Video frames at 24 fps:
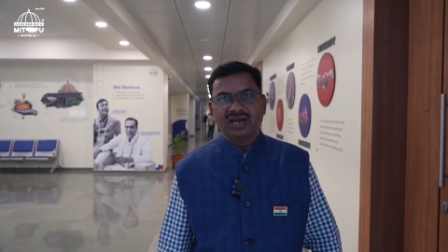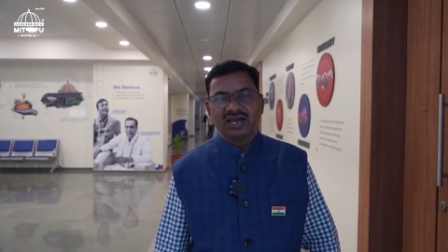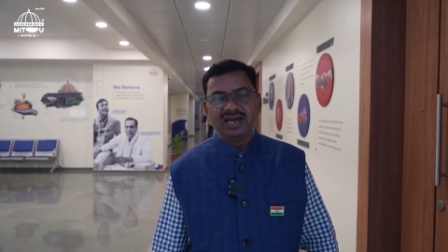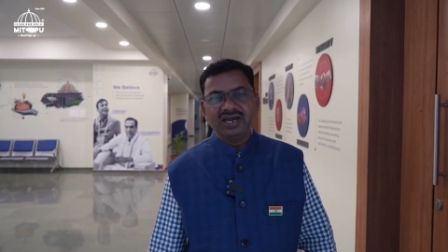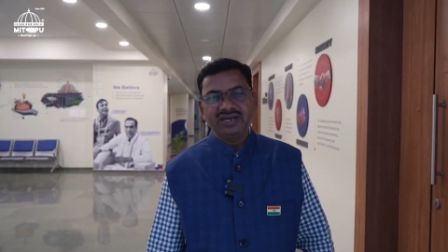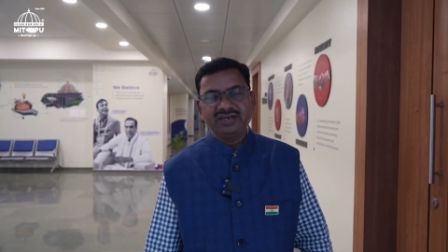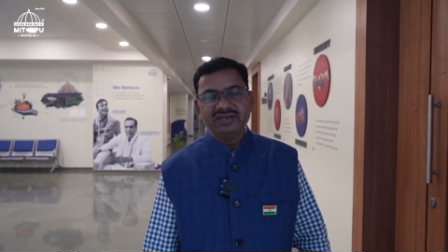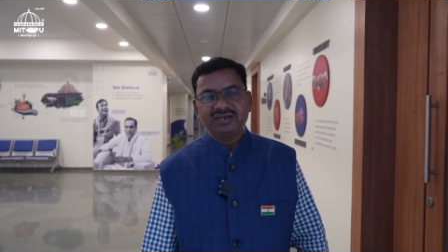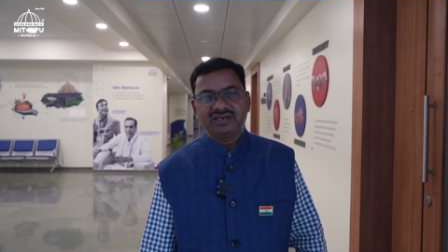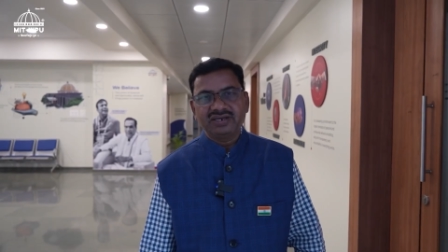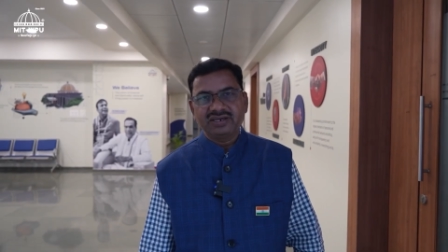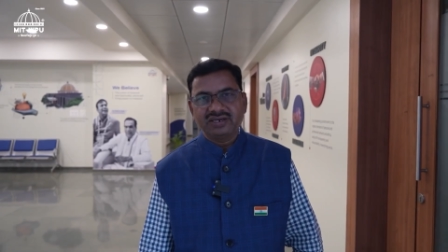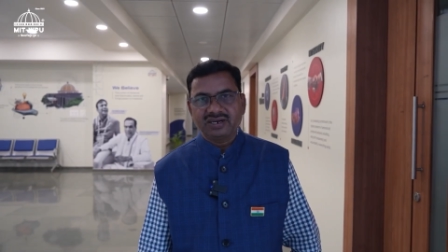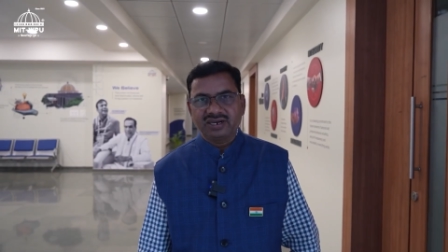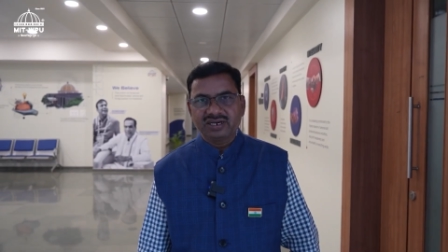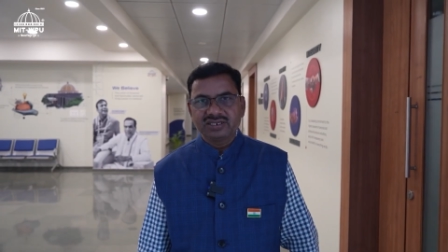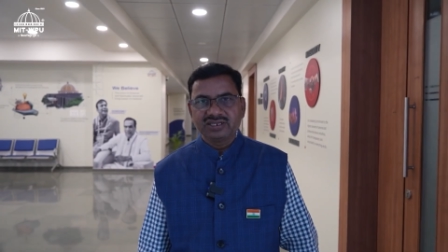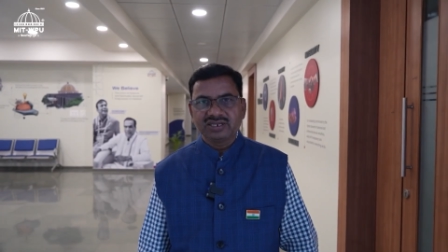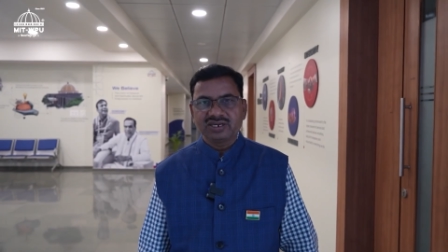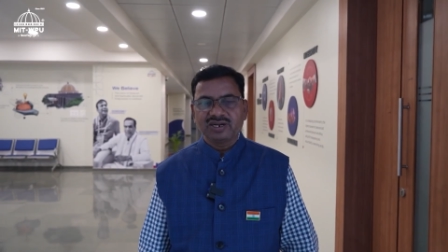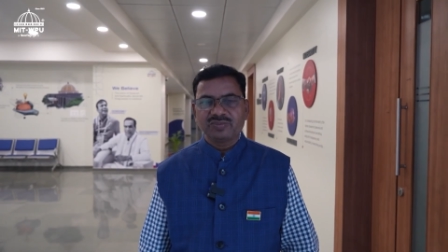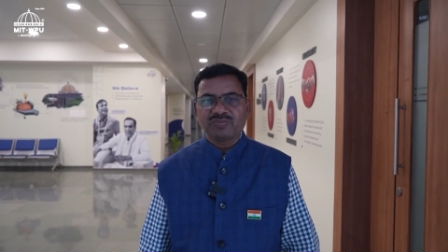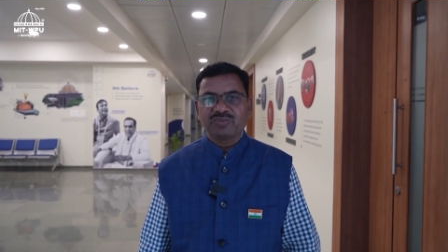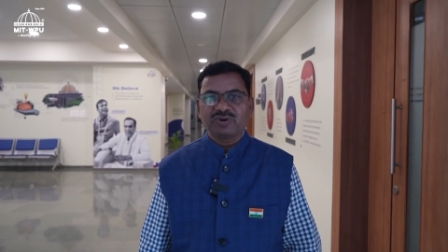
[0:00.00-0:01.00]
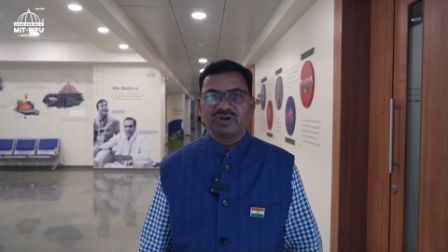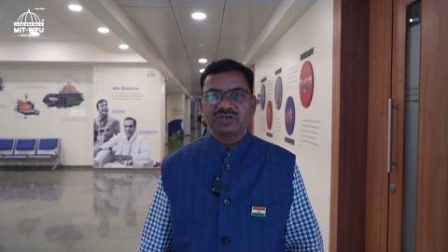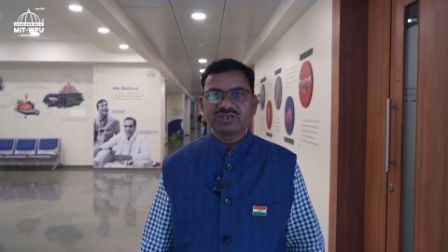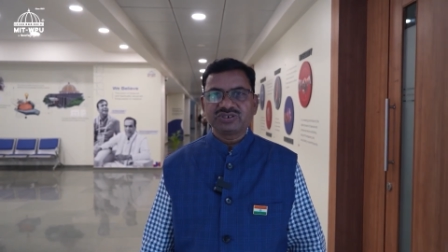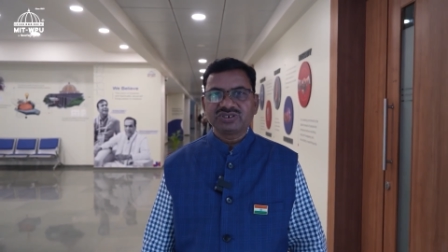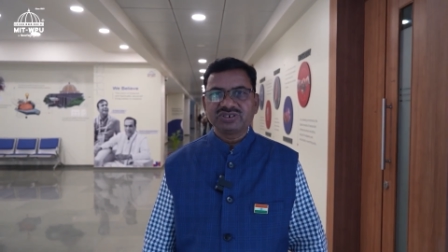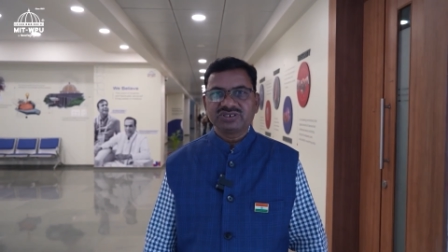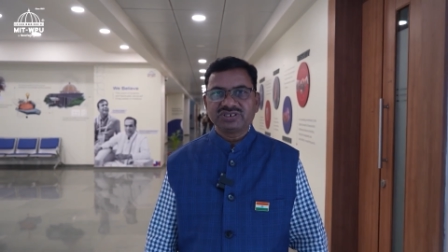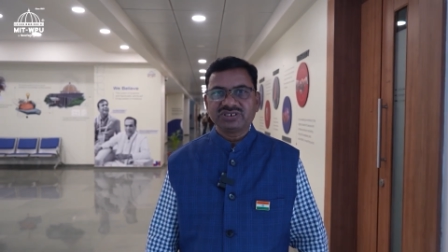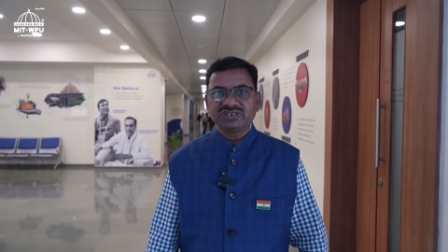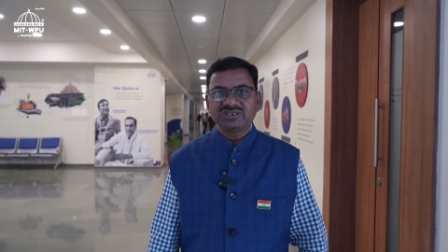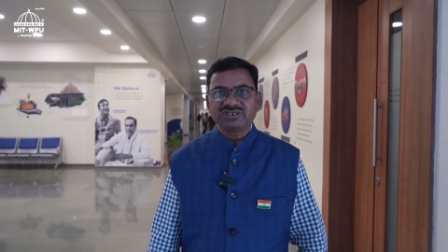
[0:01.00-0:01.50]
and other
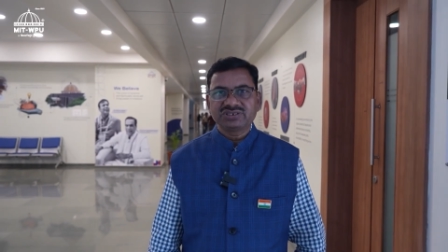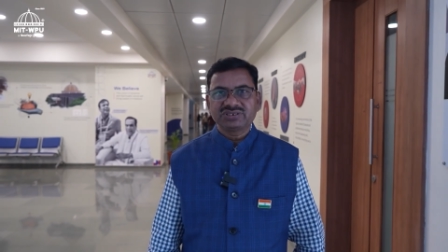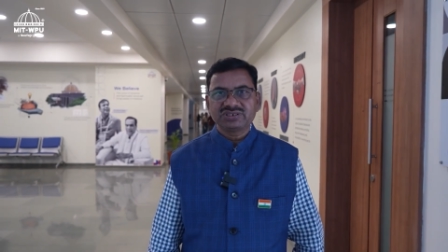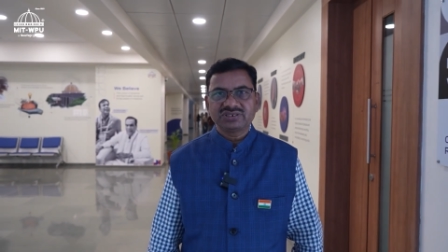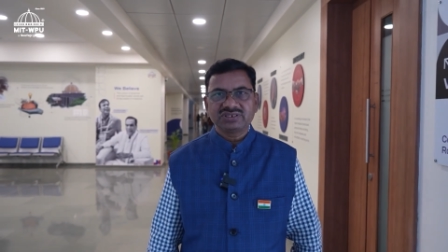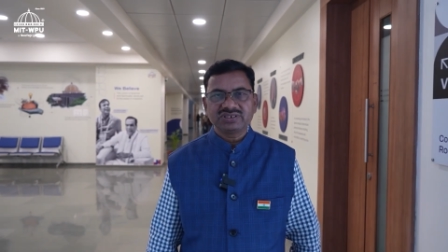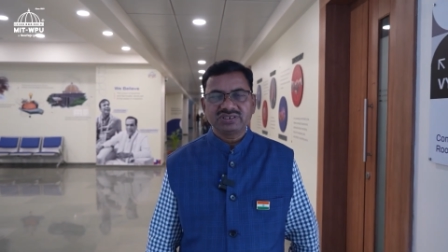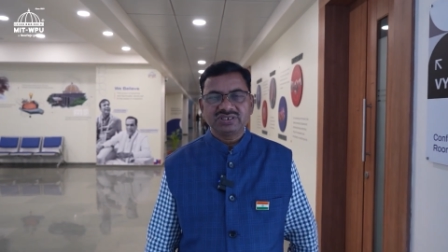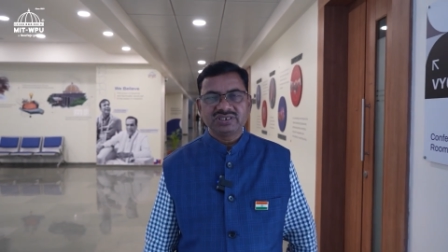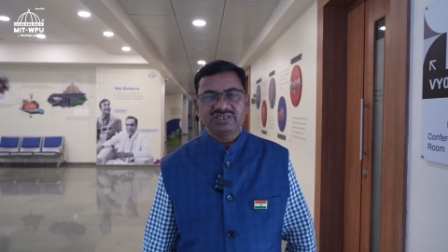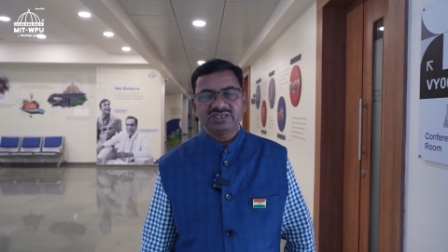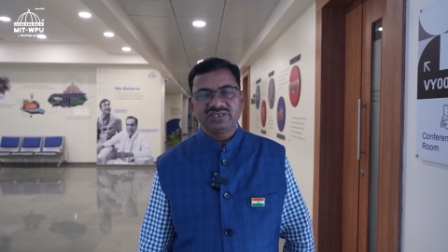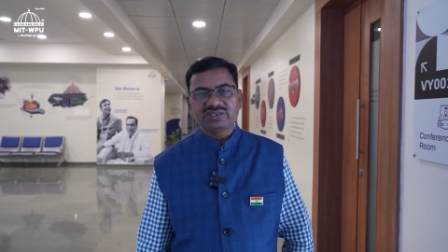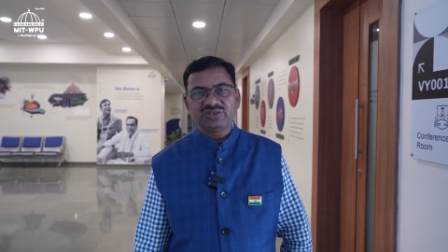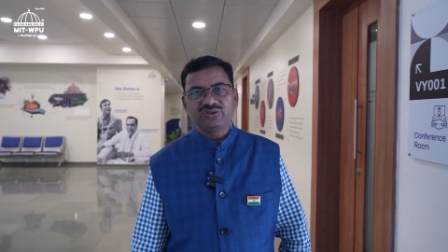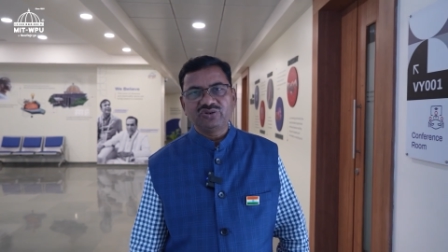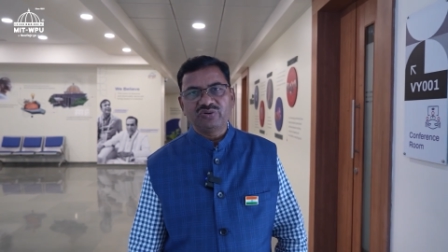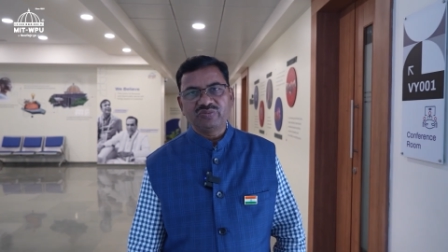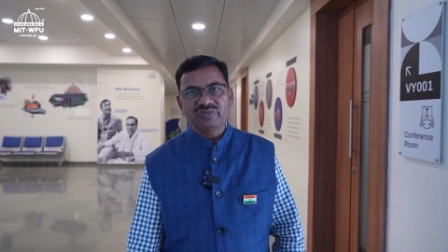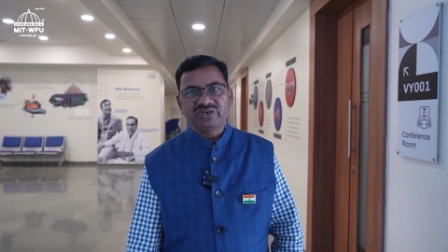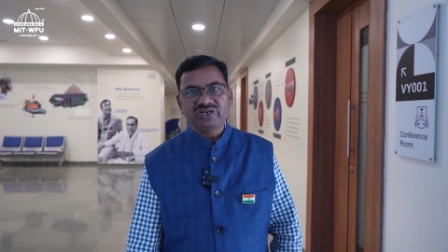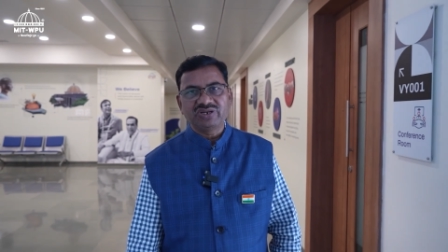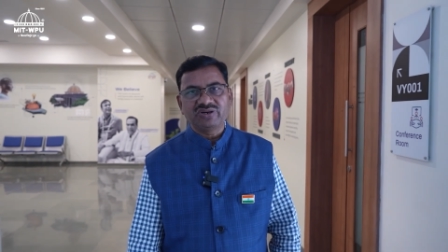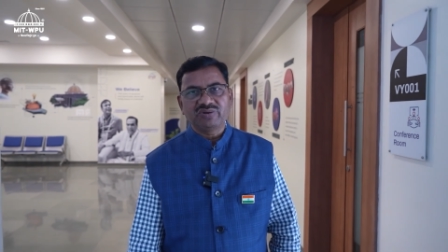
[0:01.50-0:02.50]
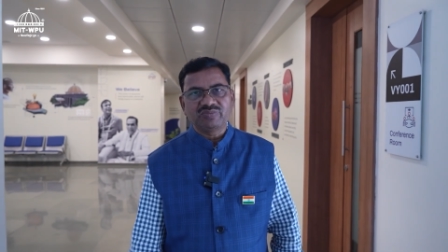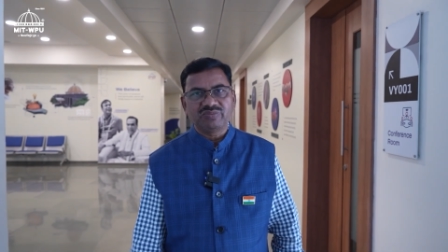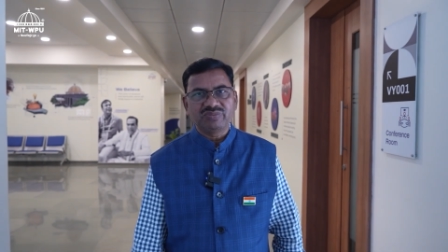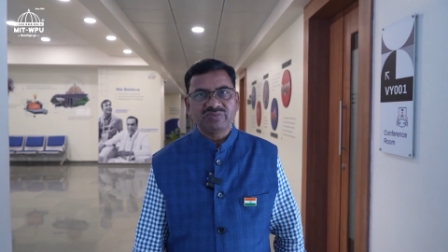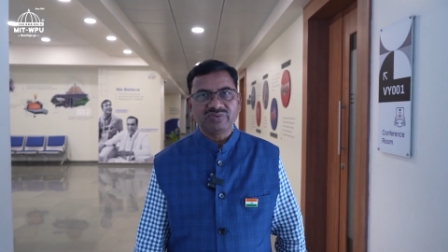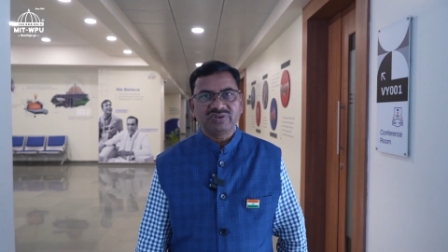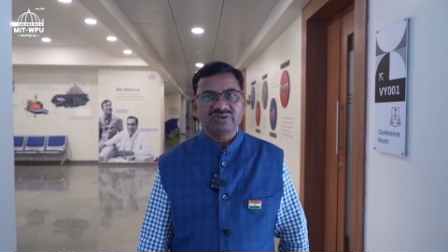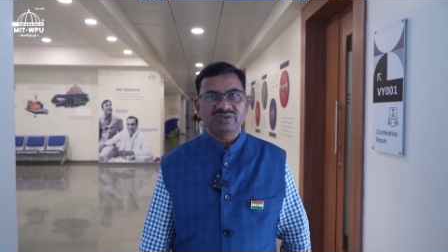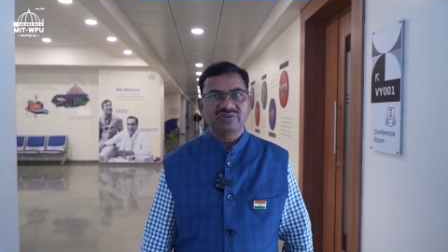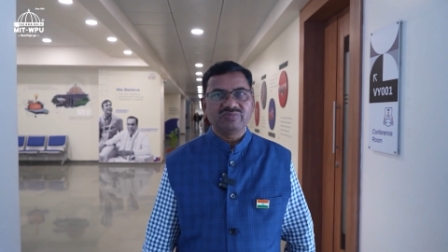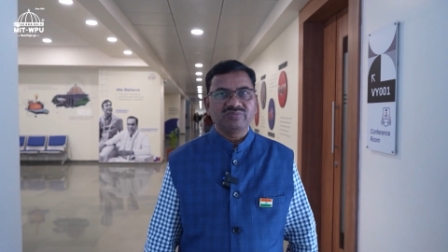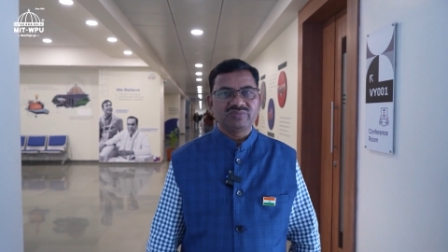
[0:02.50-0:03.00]
opportunities in the domain of
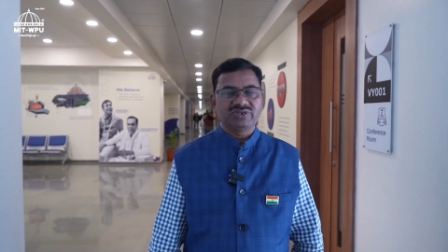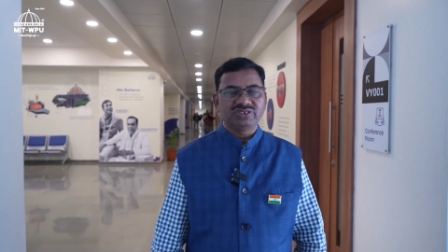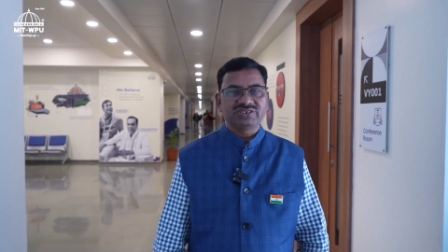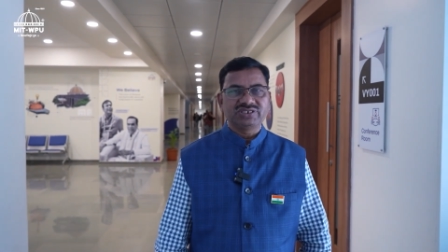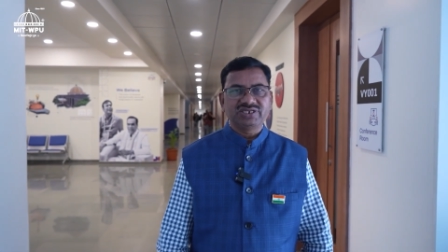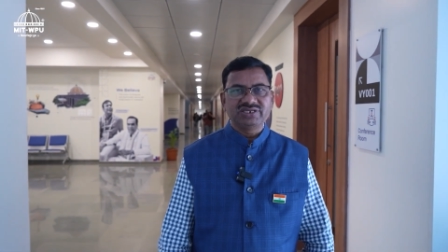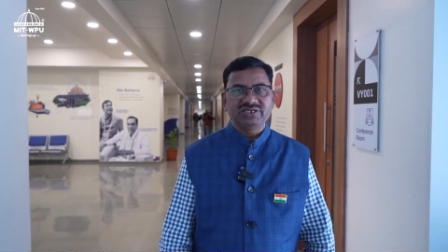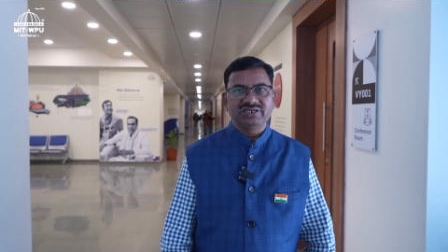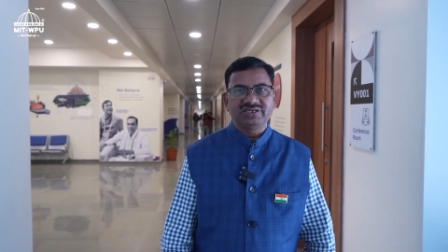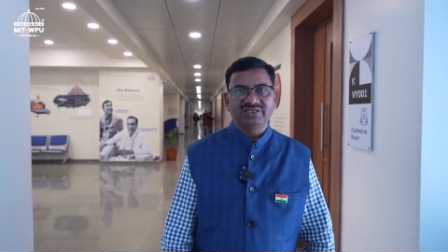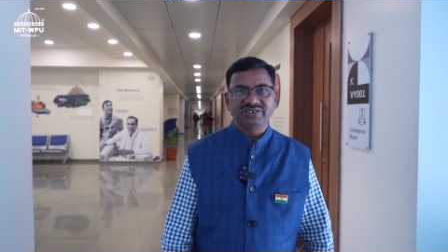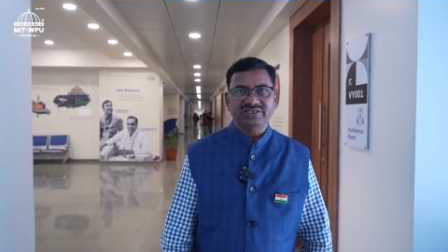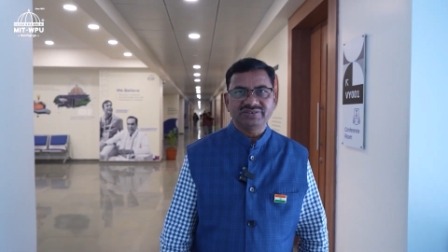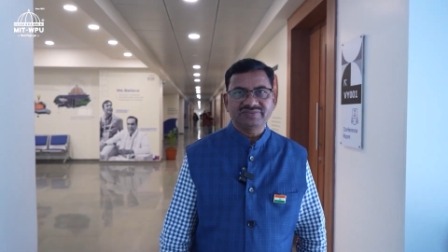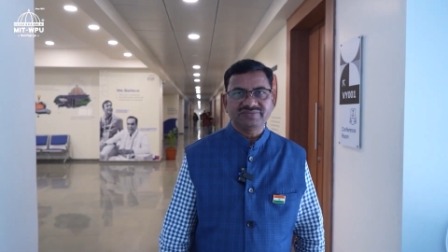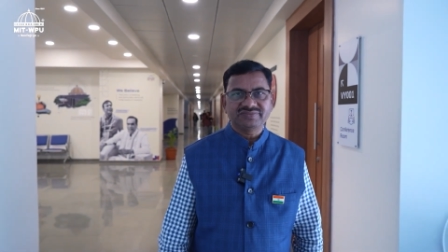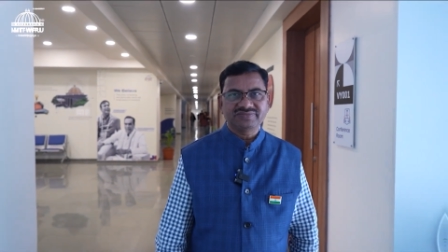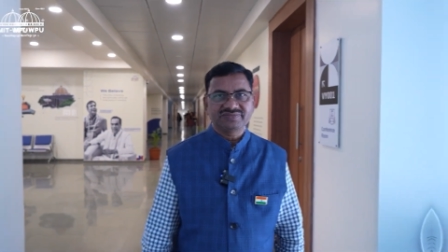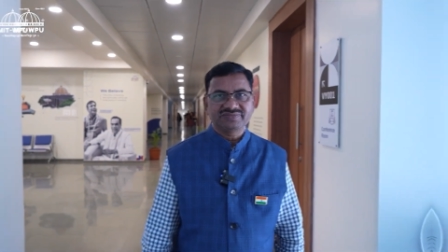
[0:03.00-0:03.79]
machine learning.